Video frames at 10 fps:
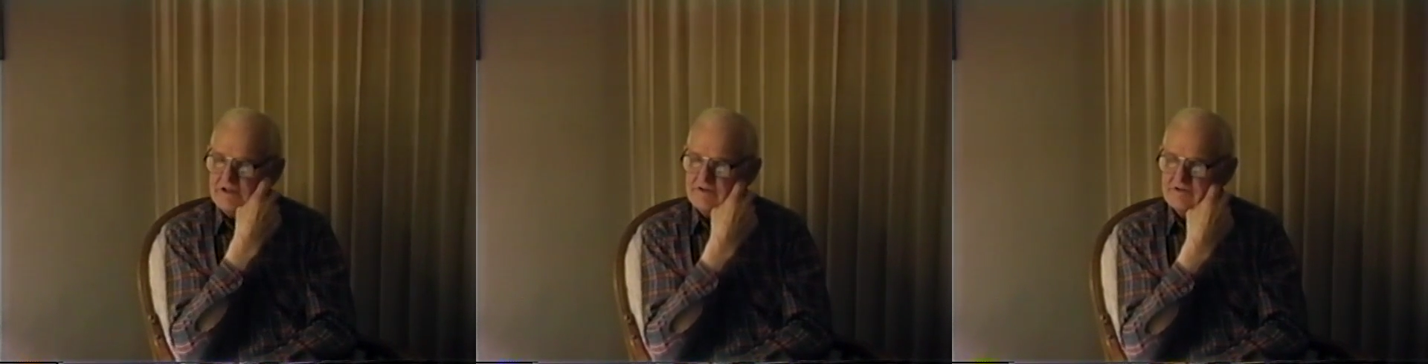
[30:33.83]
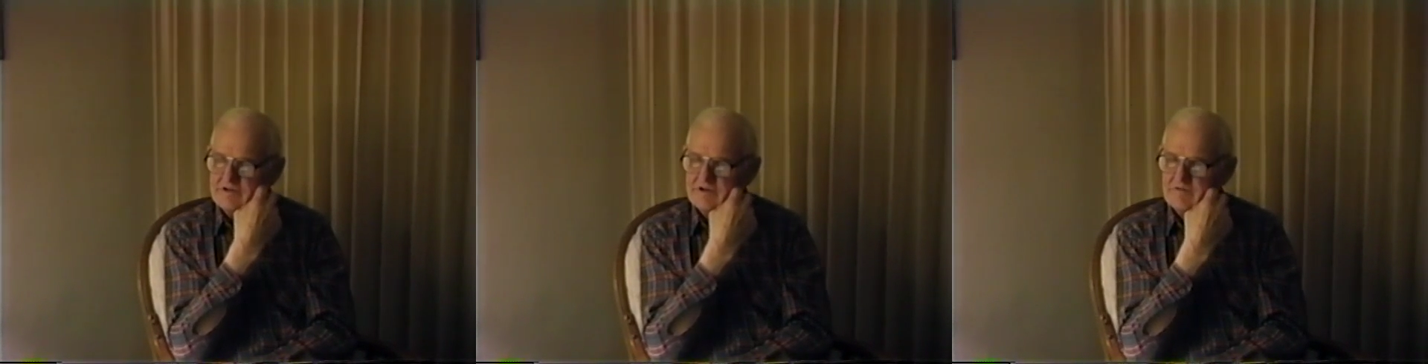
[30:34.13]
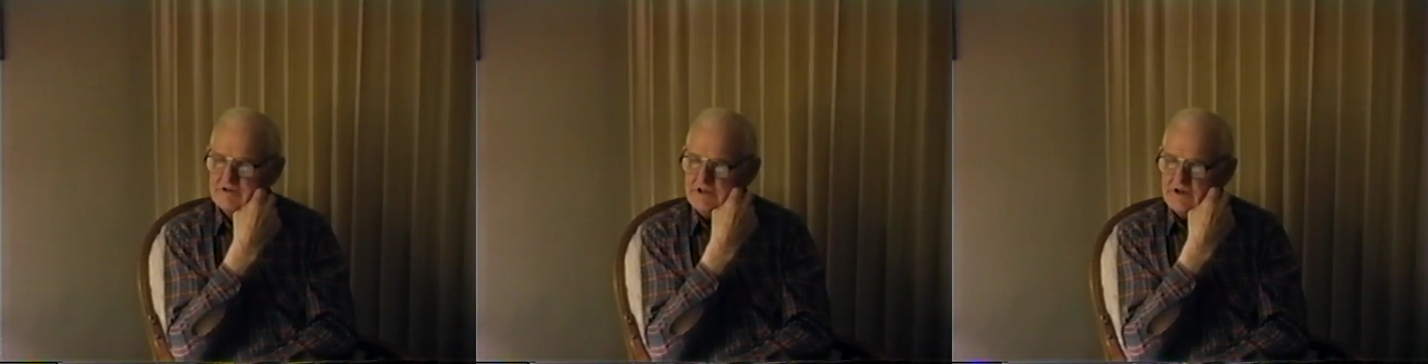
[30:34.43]
just
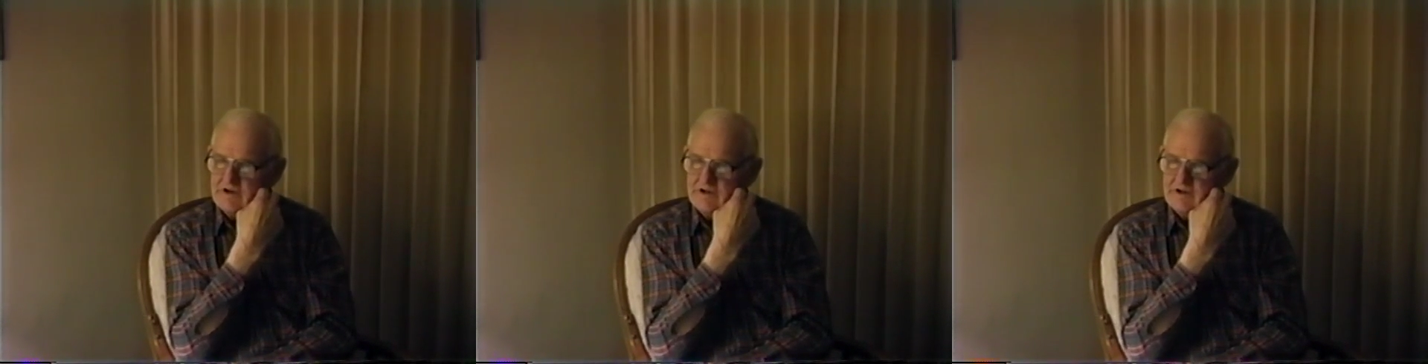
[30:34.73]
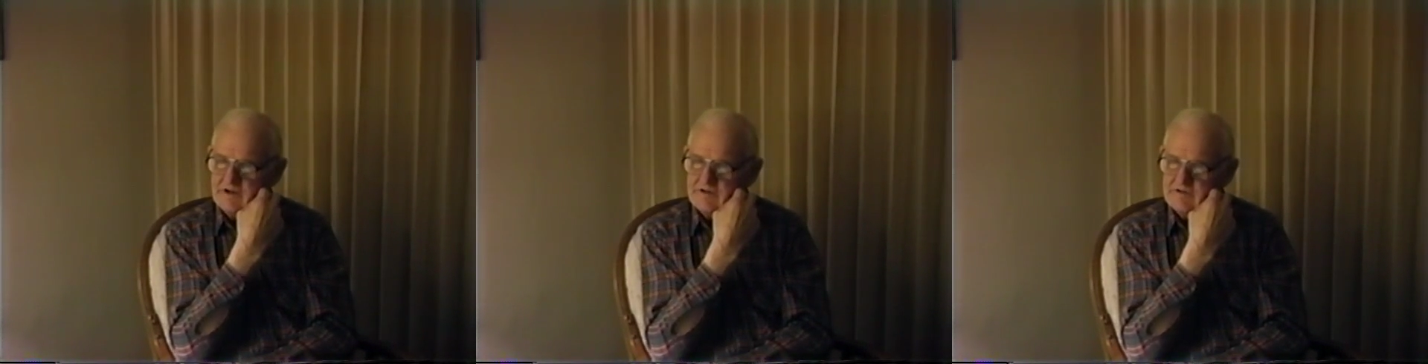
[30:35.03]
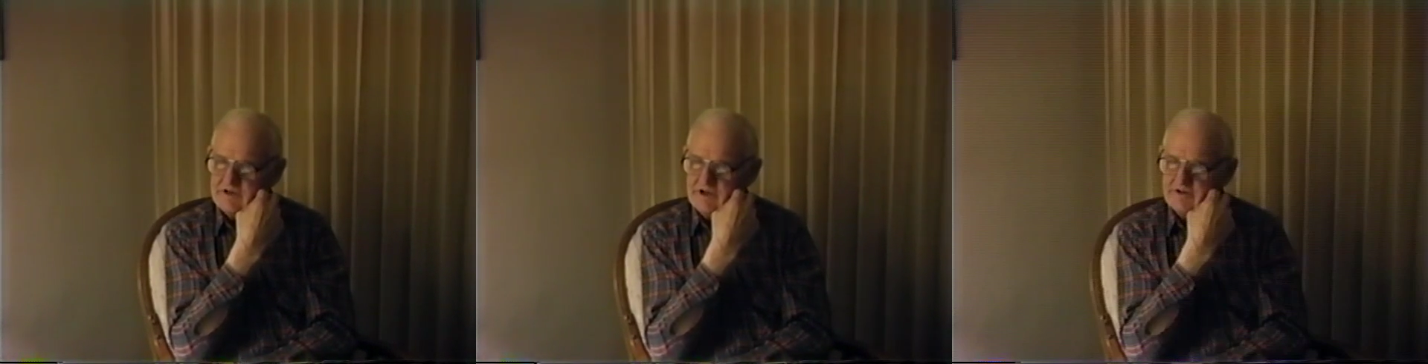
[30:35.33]
what they call a
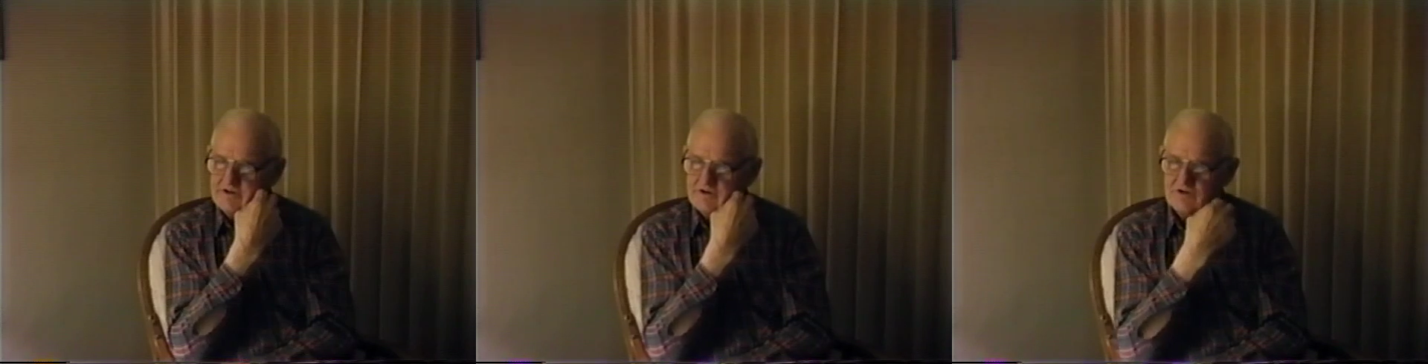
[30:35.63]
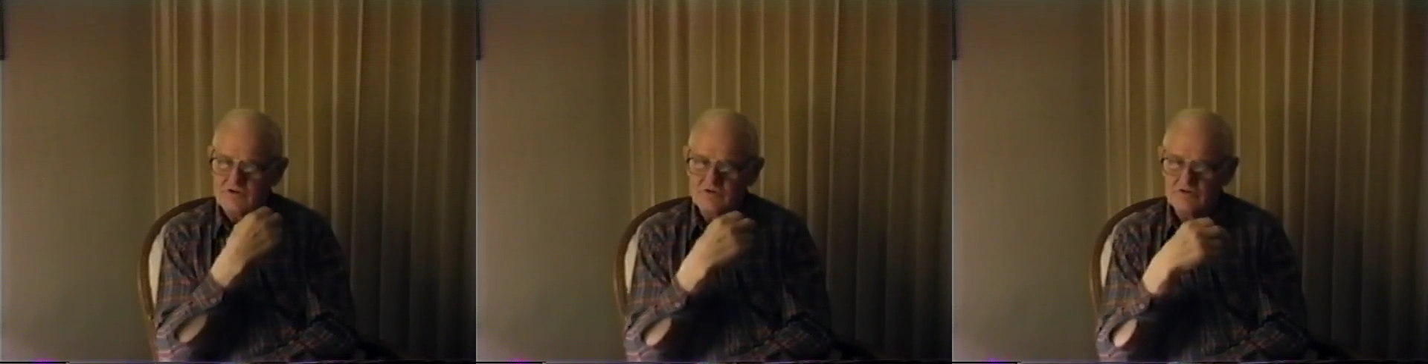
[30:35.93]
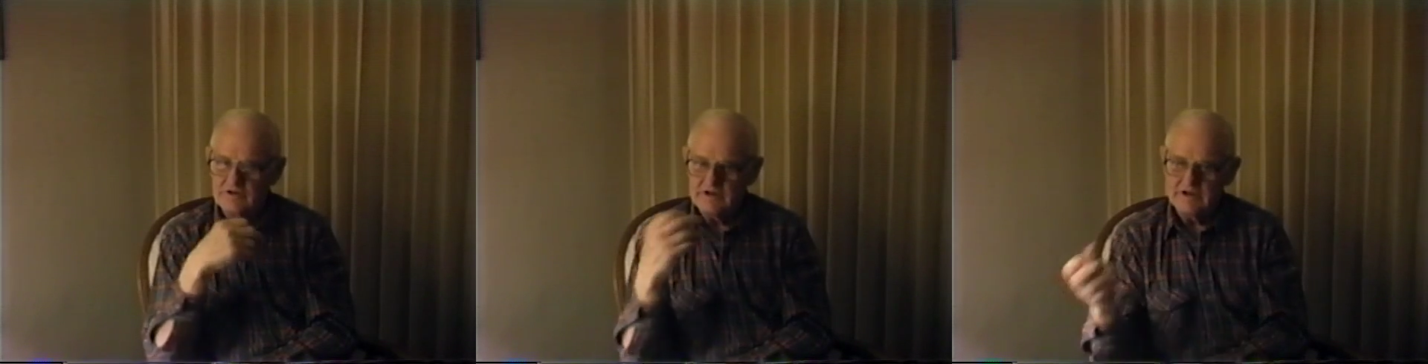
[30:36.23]
skeleton crew
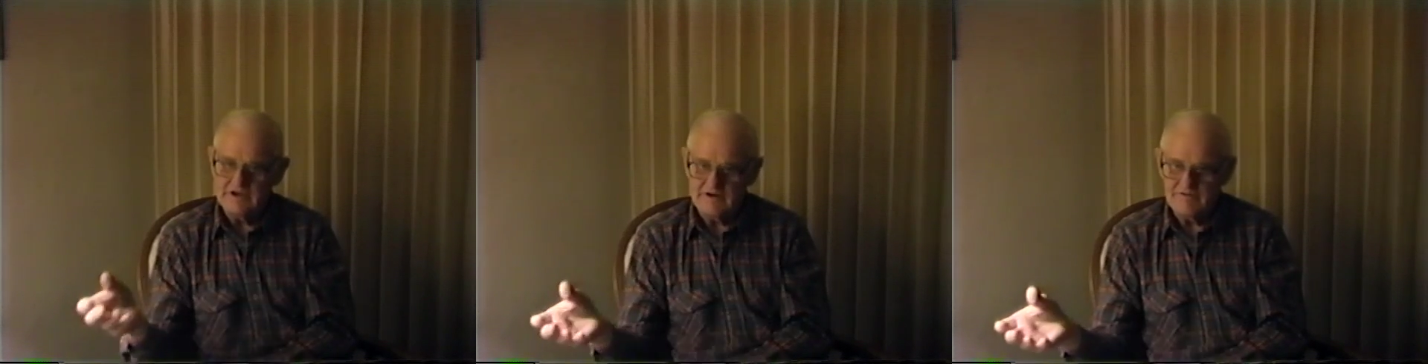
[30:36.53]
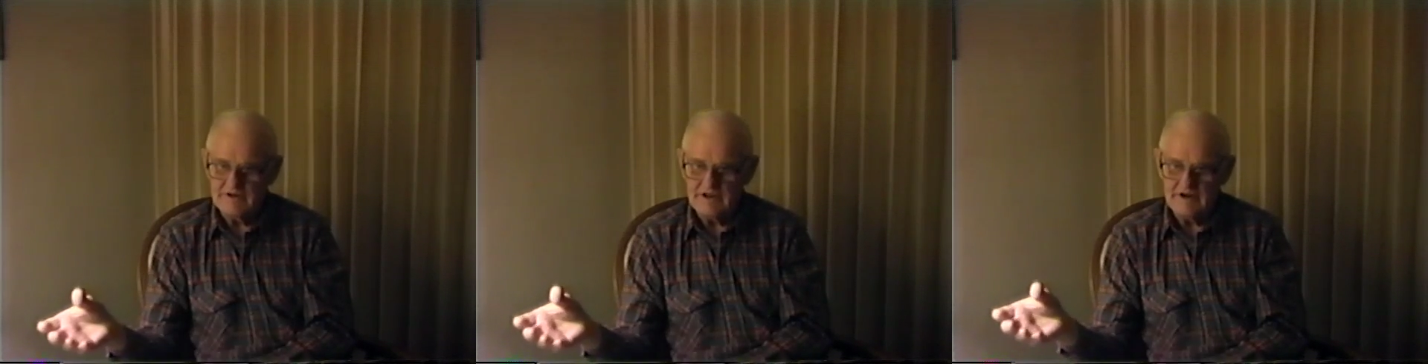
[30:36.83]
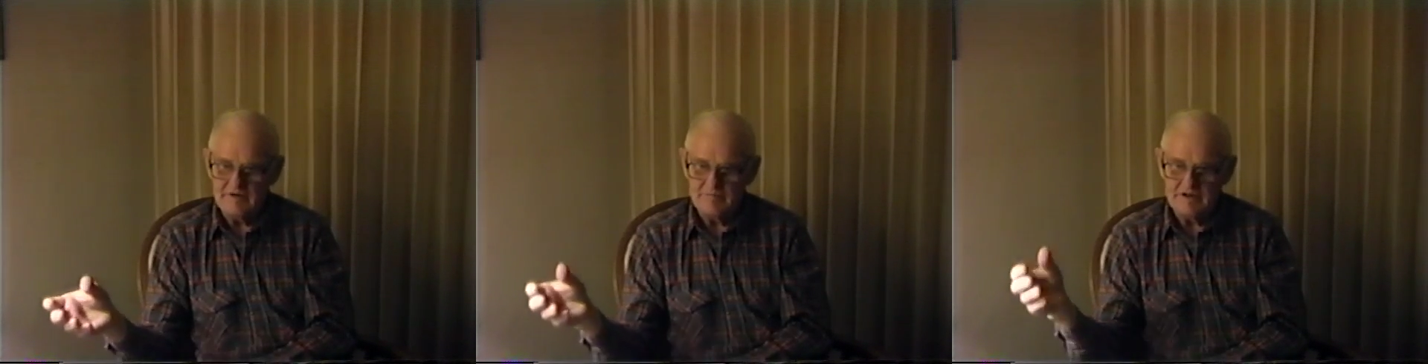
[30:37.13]
to take care of any
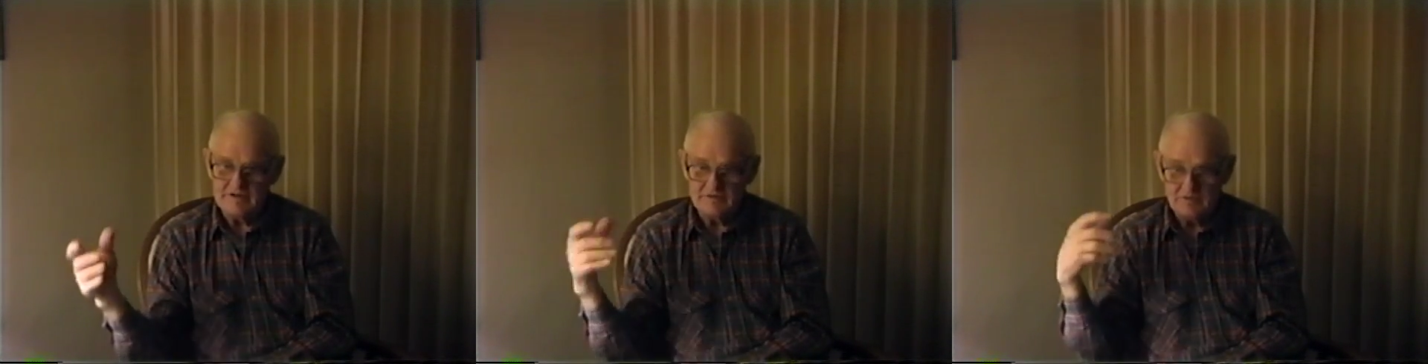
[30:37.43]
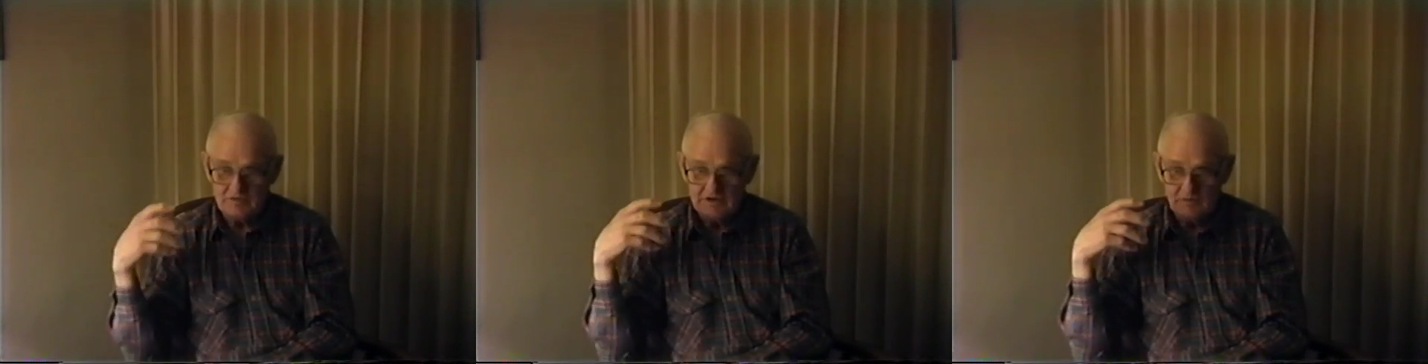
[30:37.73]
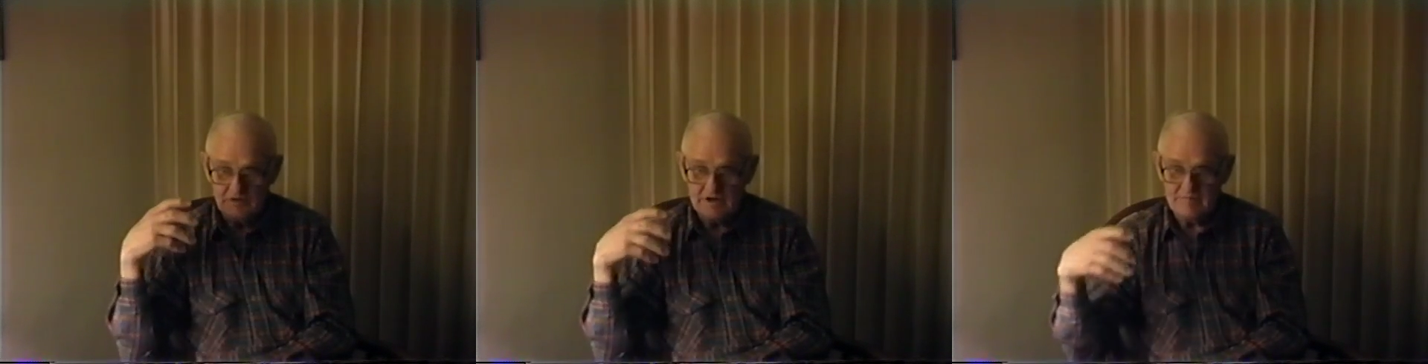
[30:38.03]
airplanes that
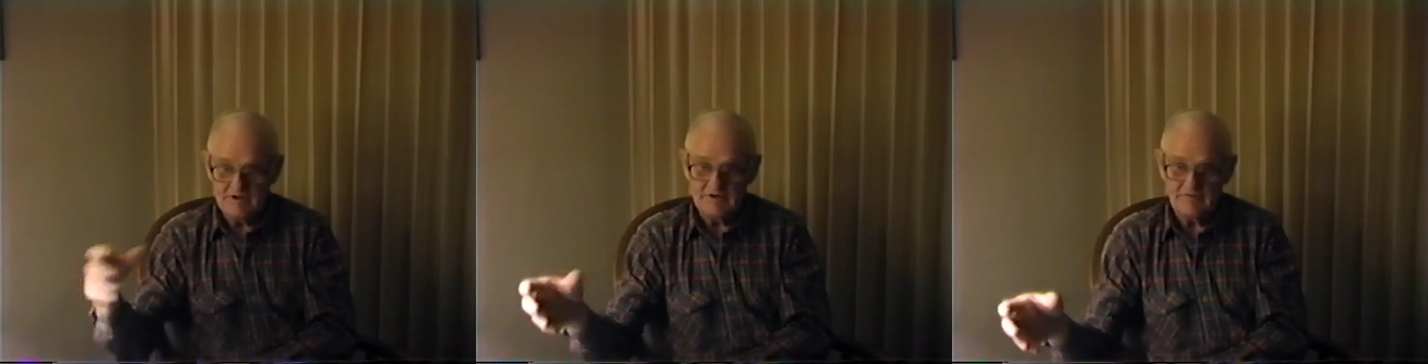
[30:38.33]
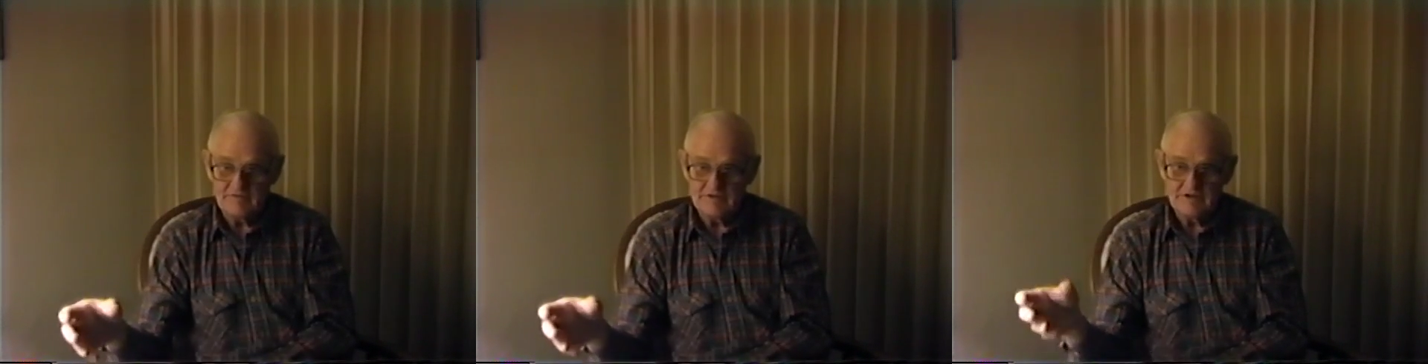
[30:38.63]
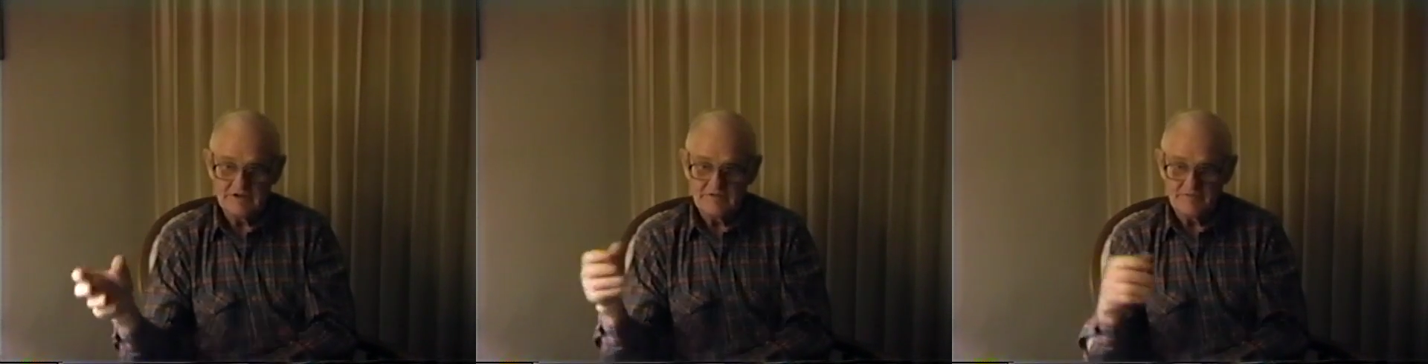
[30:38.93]
would come in
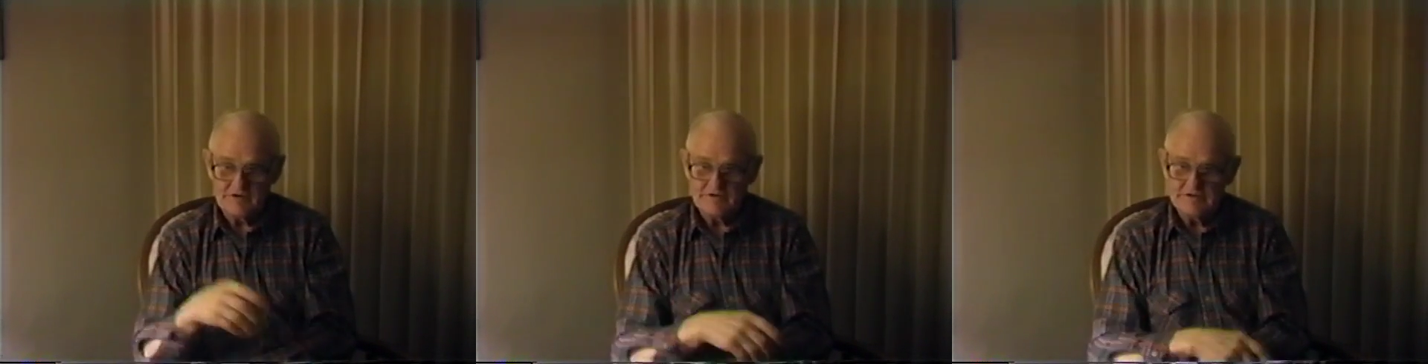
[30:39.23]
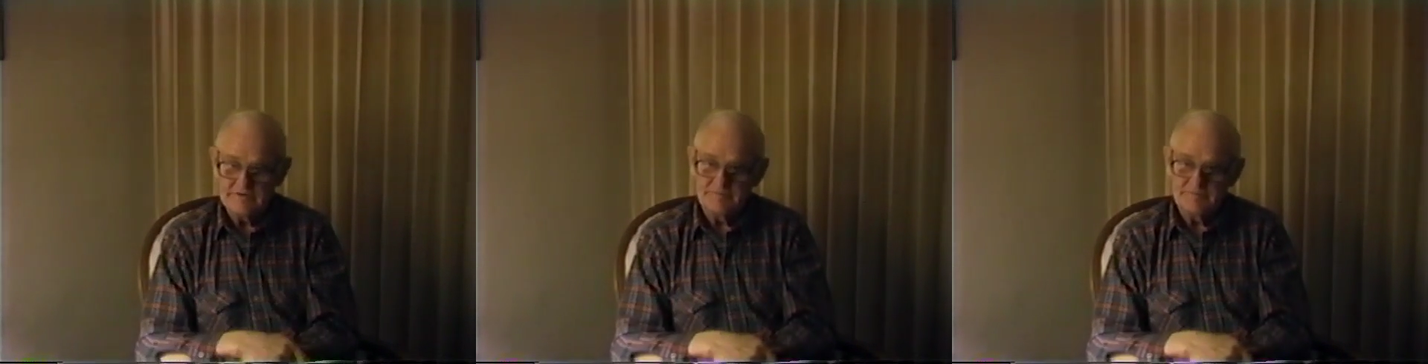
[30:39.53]
first